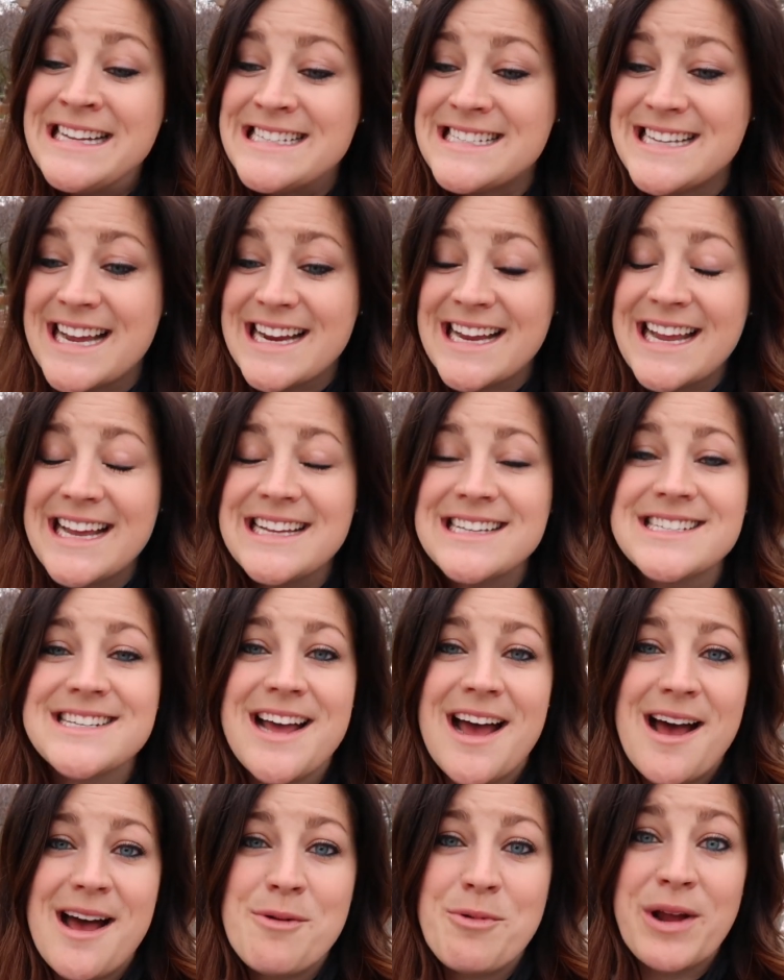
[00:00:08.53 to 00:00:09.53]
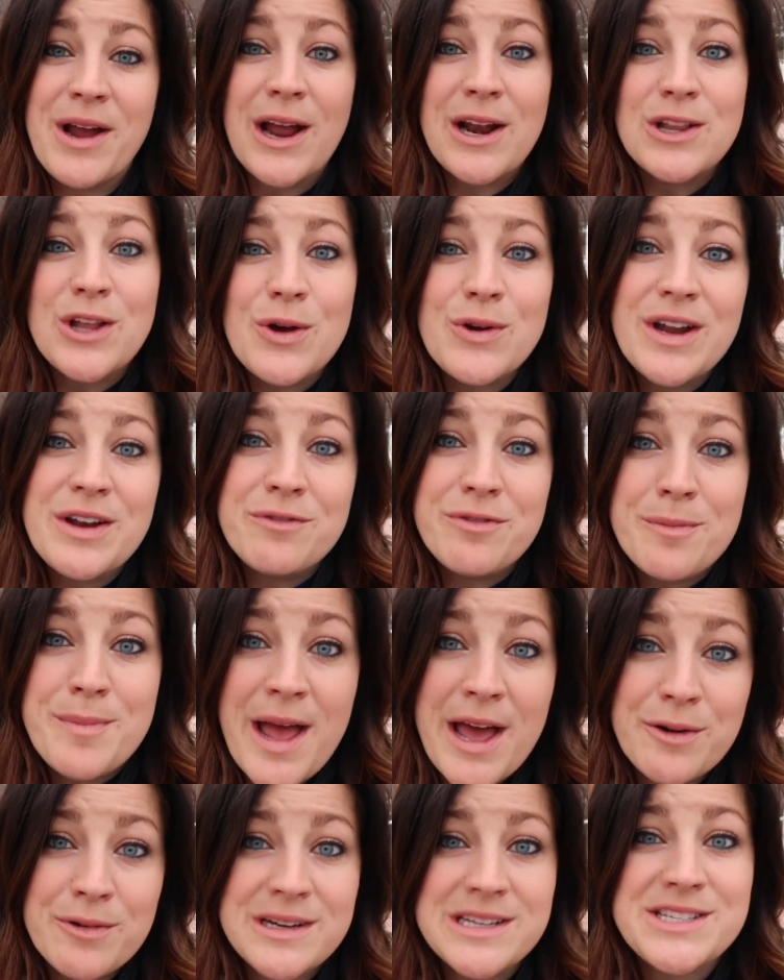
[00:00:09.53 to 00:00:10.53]
Second, uh, we got a load in from
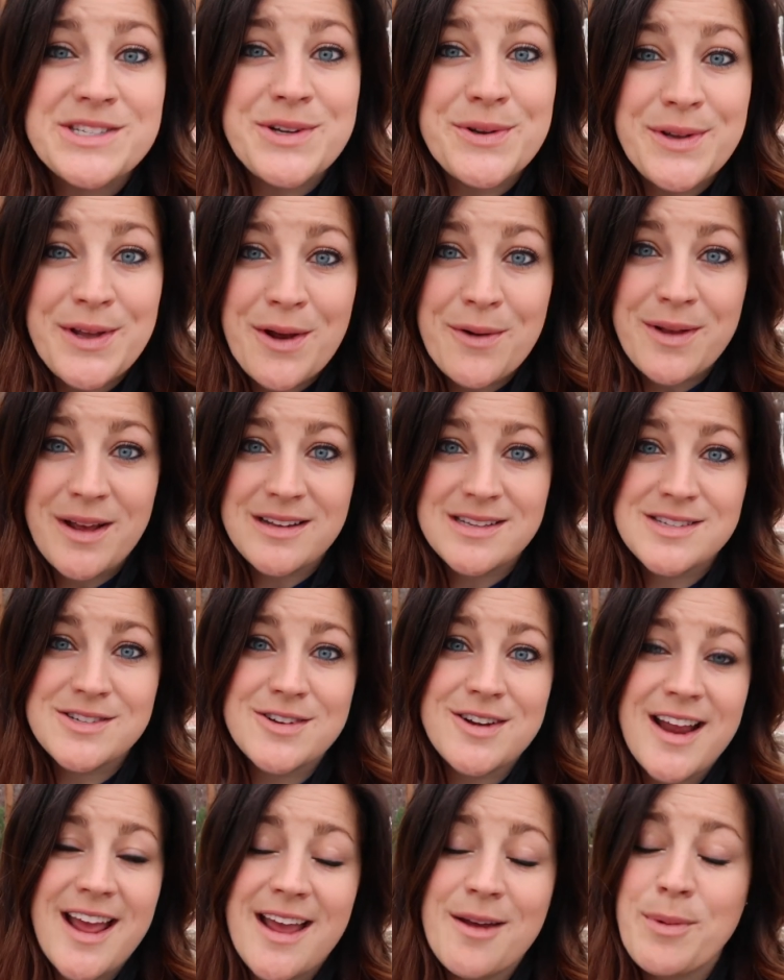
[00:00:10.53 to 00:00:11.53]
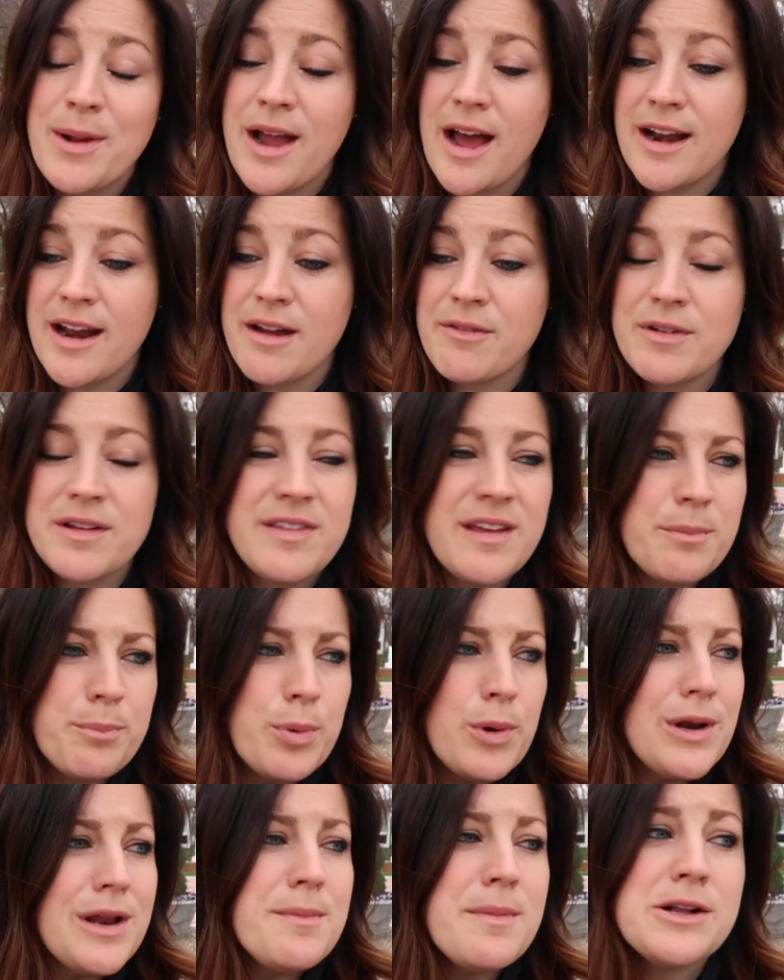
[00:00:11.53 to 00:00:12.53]
Henry's studio yesterday. We got everything
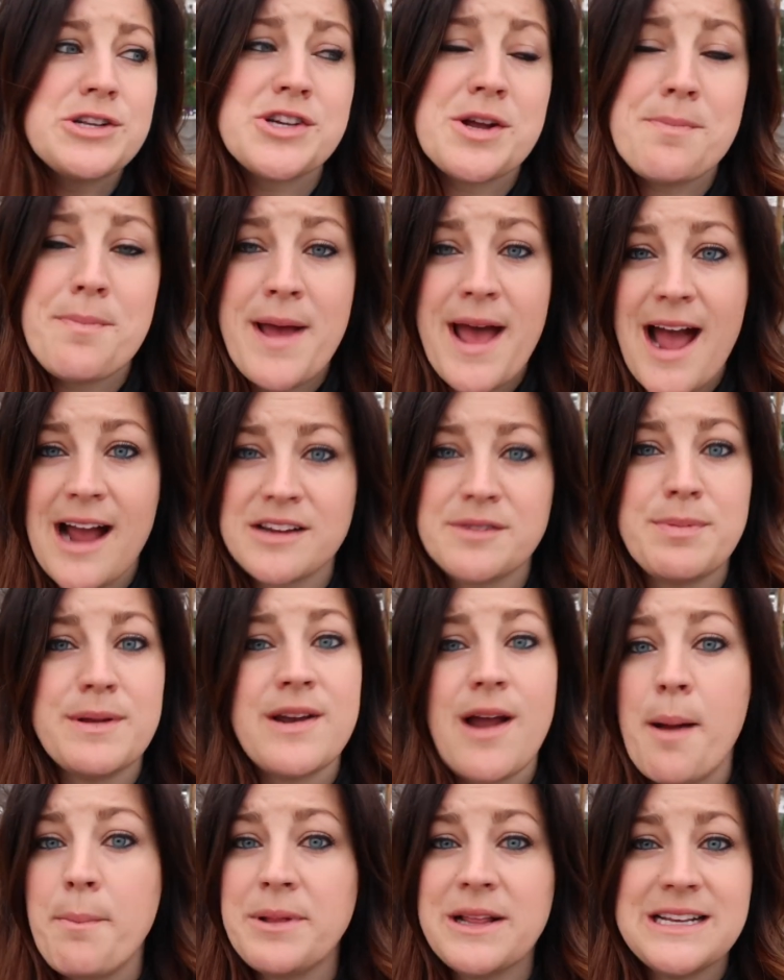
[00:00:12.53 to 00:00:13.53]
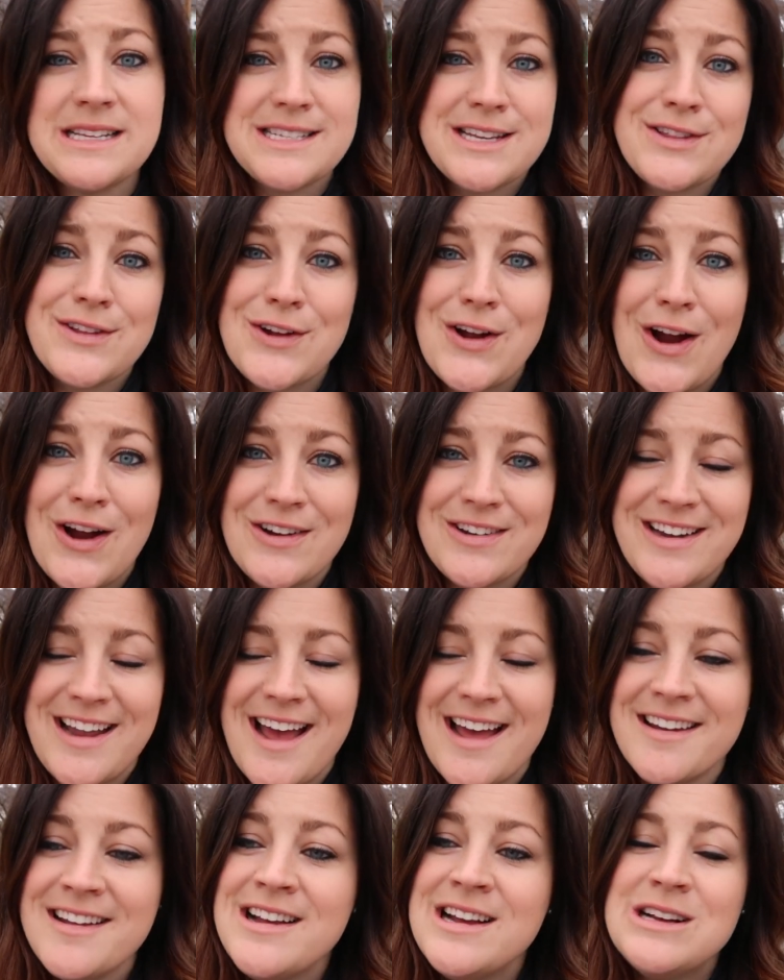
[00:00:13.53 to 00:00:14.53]
pretty much unpacked but not placed in the garden
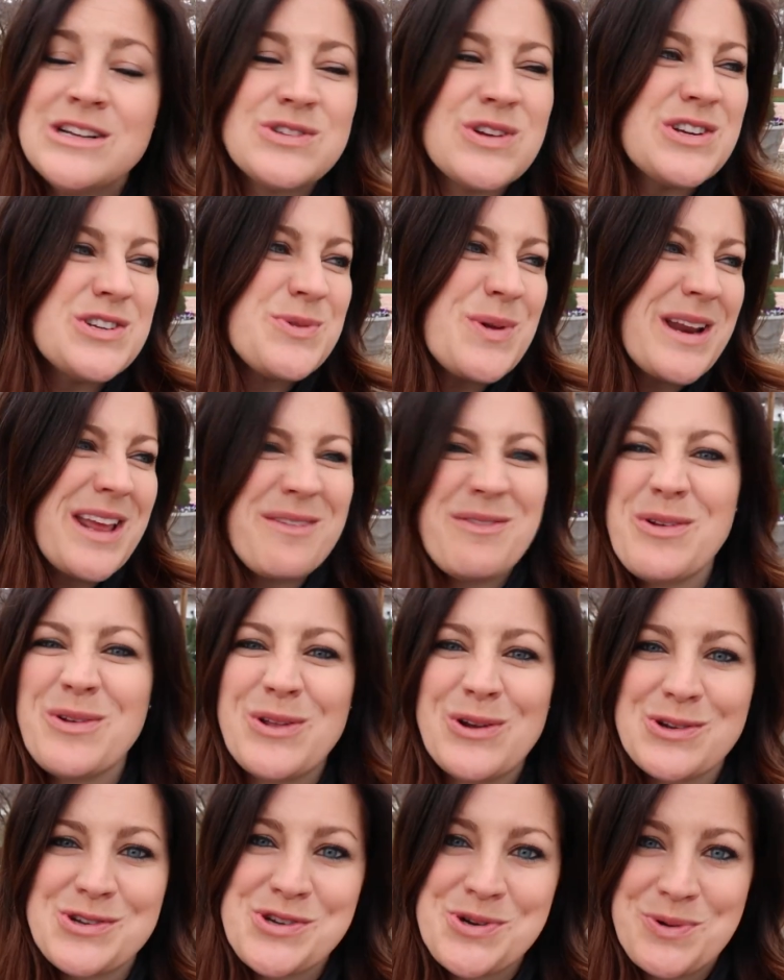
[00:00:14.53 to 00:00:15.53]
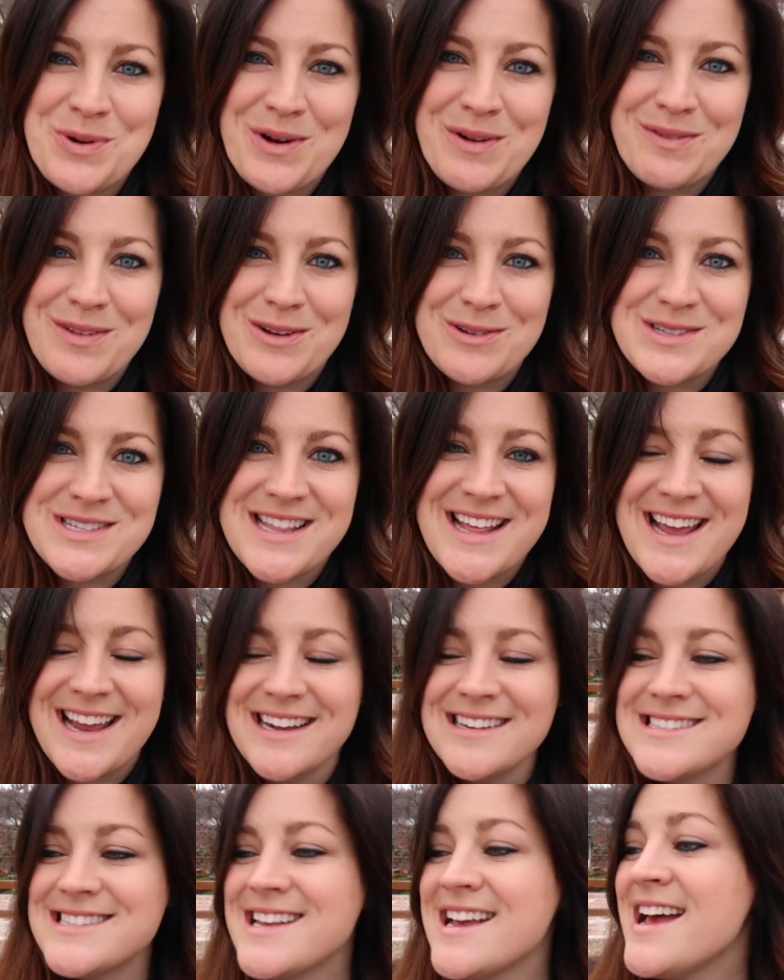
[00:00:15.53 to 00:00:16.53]
yet. So I just want to give you a little tour of those
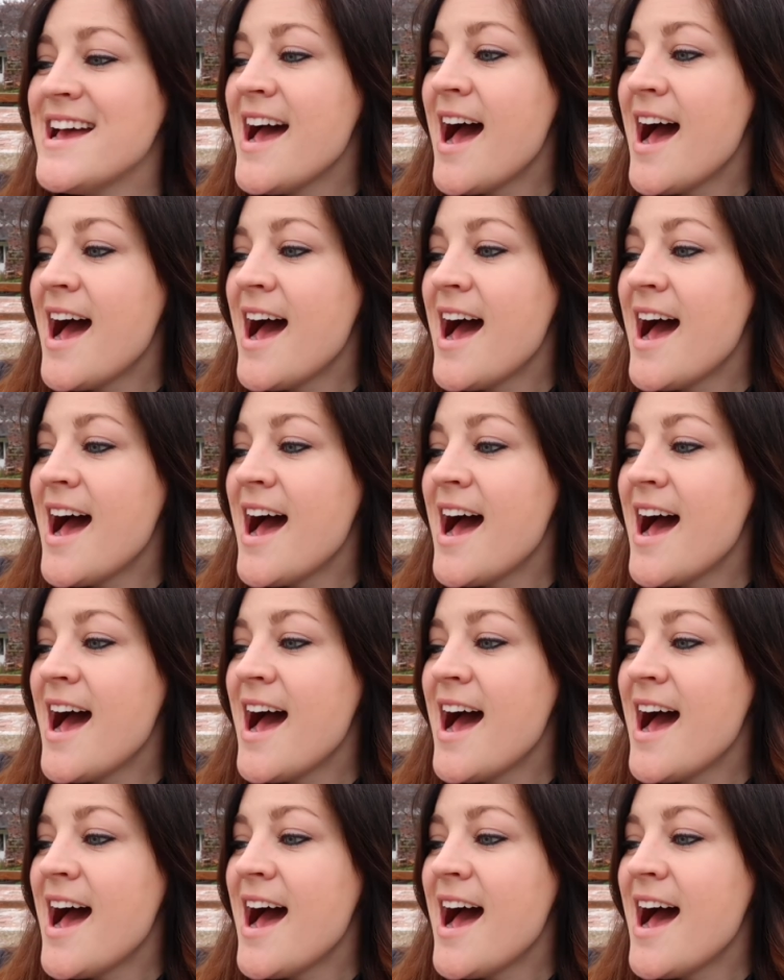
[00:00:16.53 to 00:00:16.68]
things.